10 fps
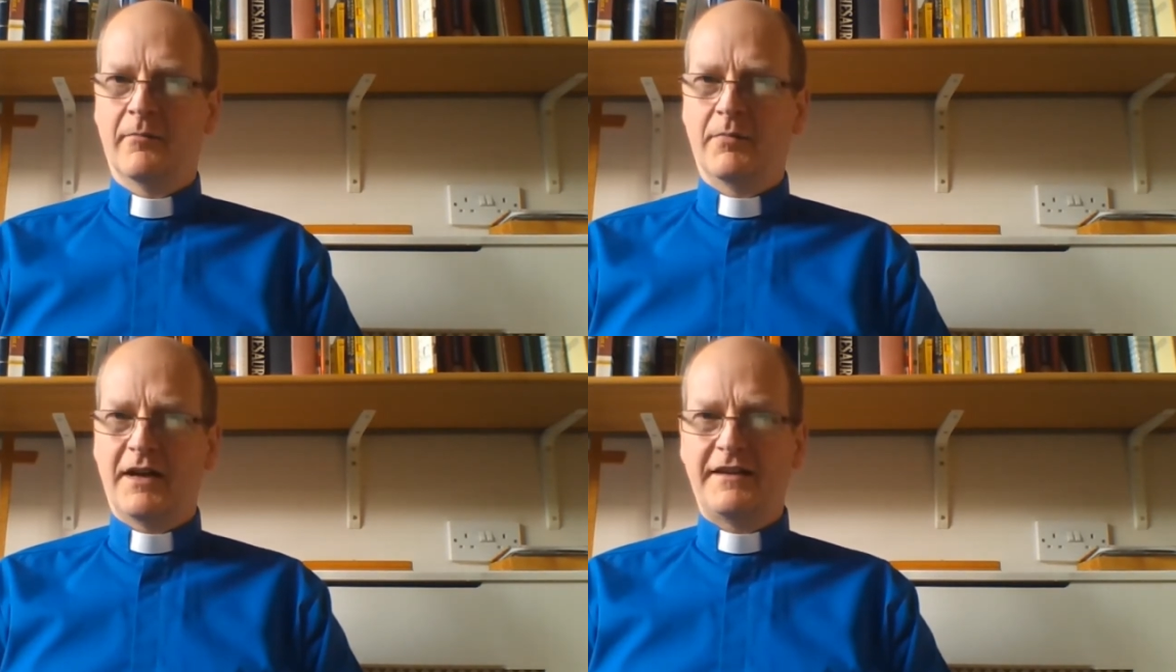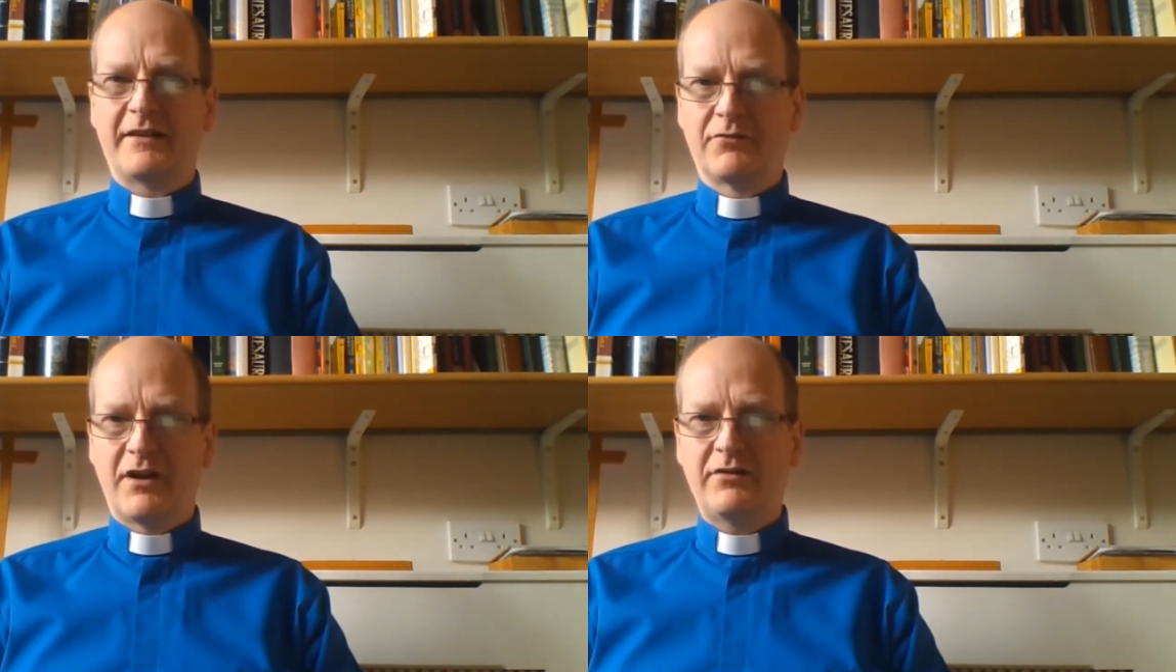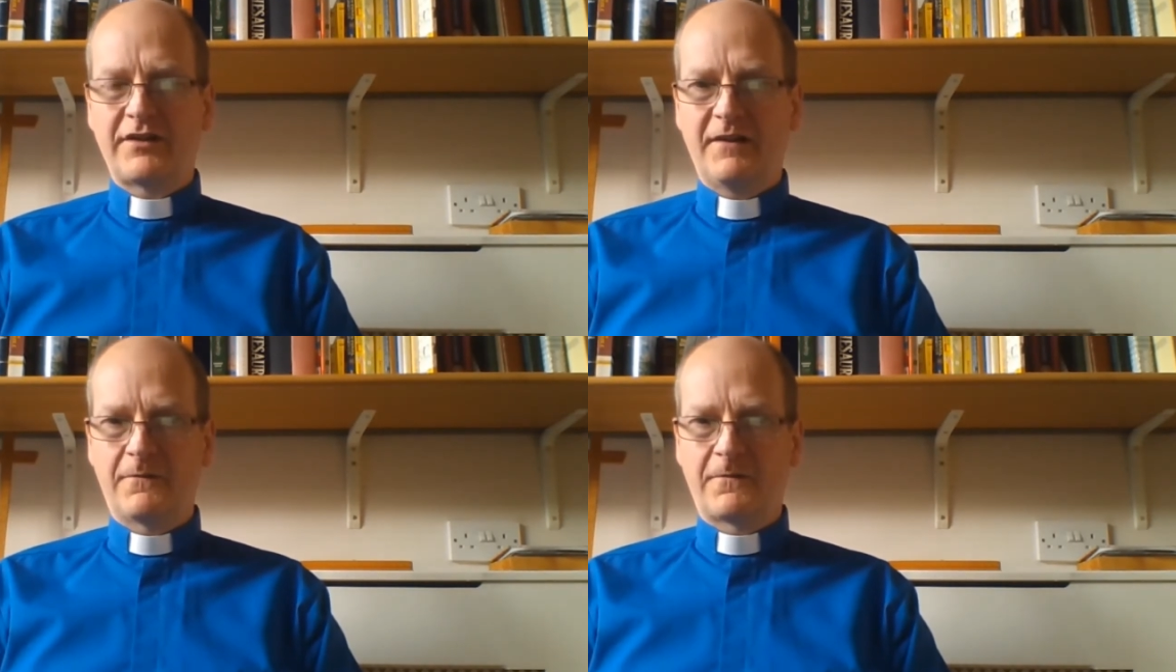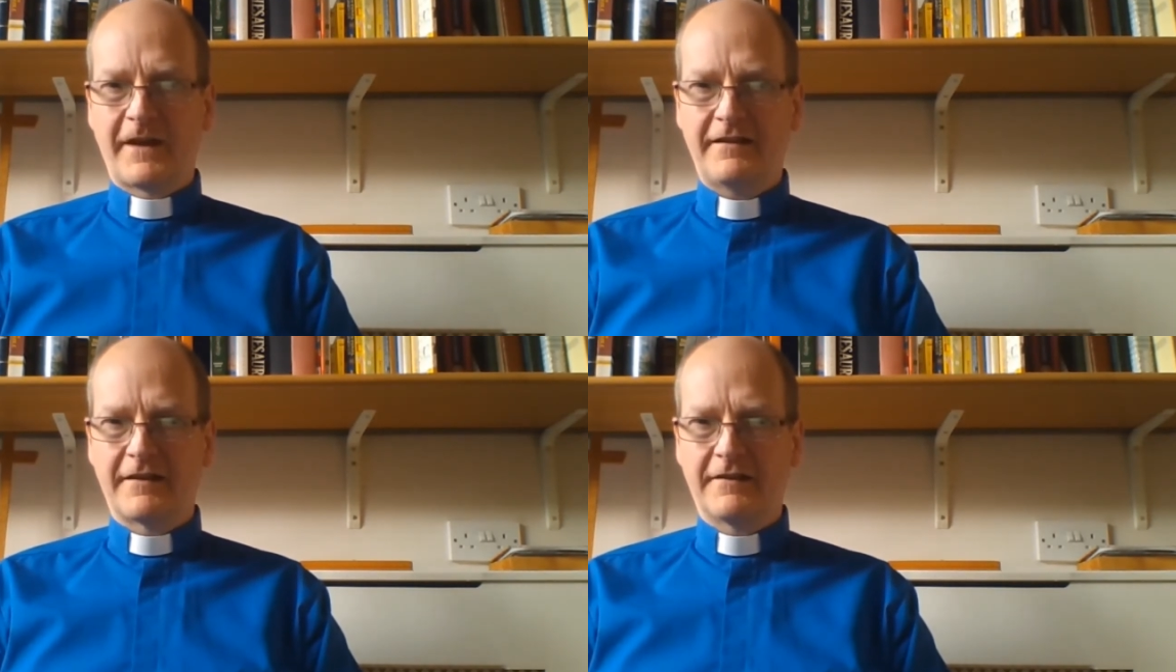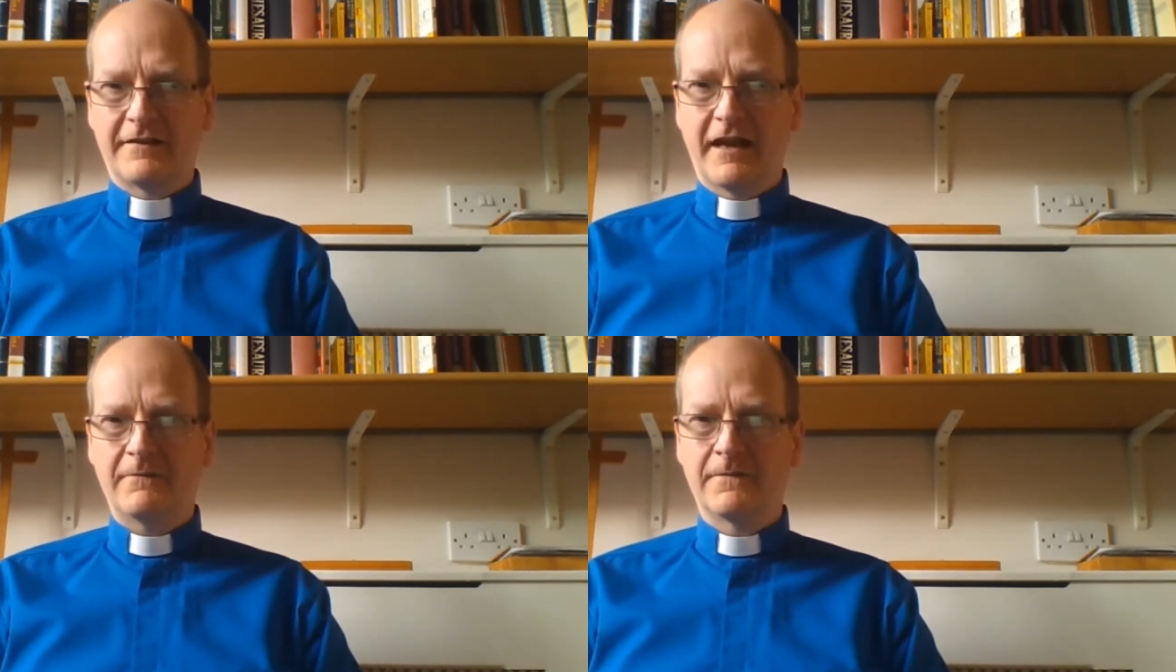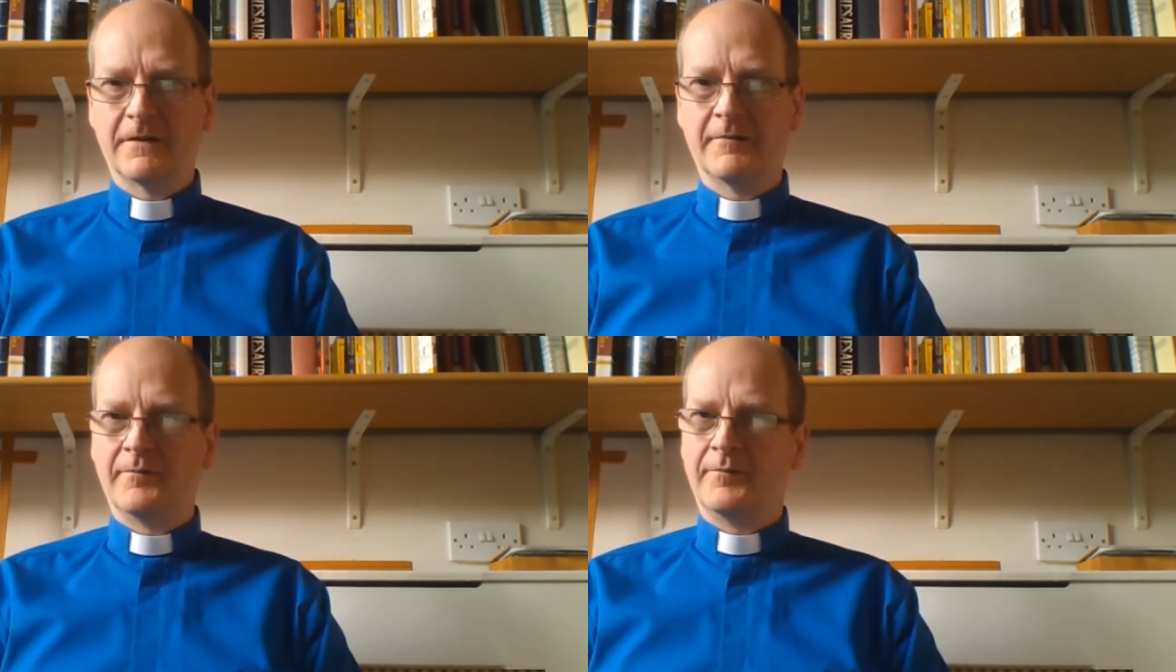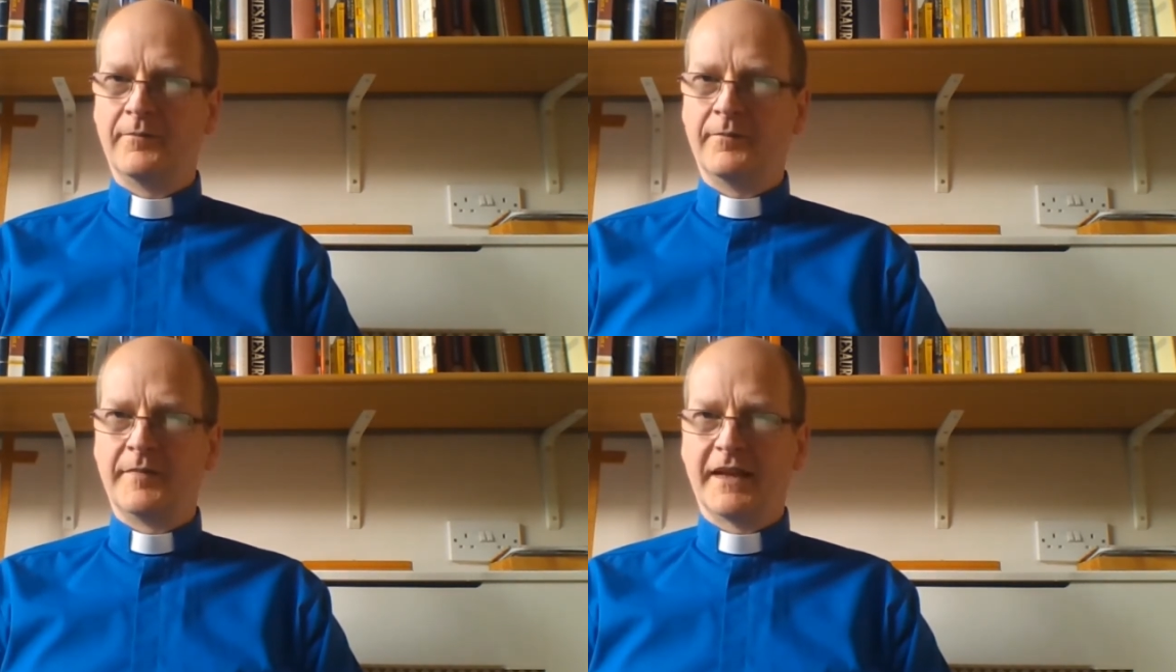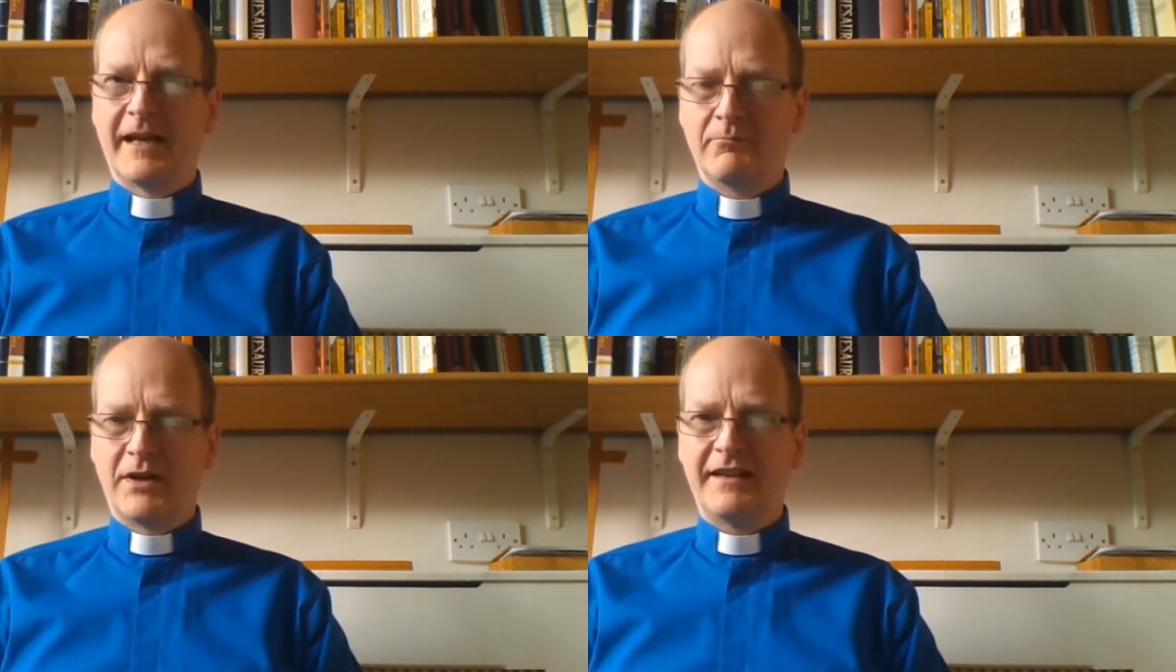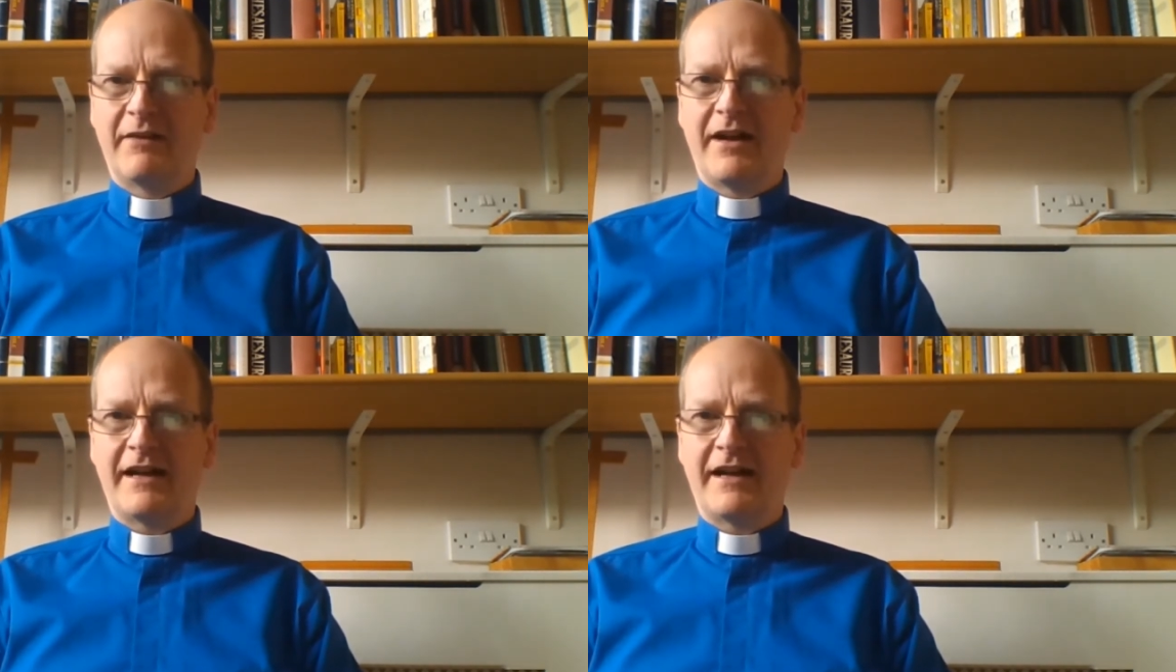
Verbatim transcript: by their growth in faith and love, and by their